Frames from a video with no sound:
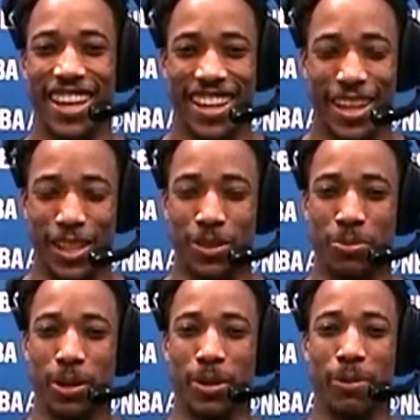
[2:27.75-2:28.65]
it was
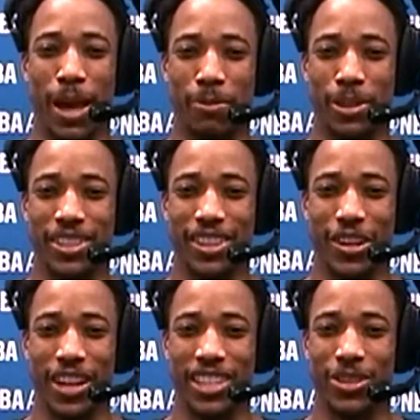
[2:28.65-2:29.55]
pretty bad, but, you know,
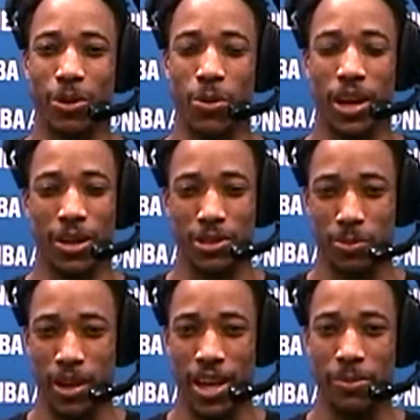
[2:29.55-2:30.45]
that's the way we got to
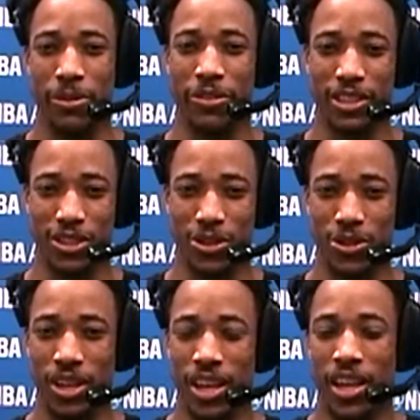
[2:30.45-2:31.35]
respond, be physical,
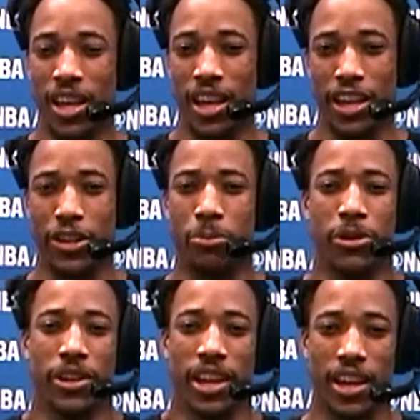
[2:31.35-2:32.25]
and
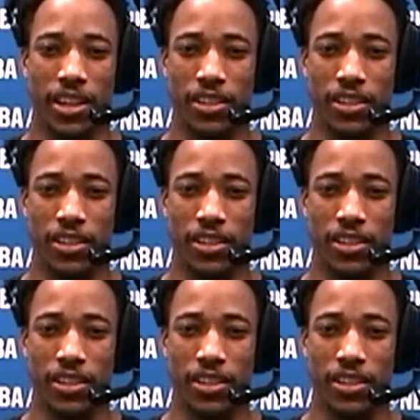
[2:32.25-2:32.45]
communicate.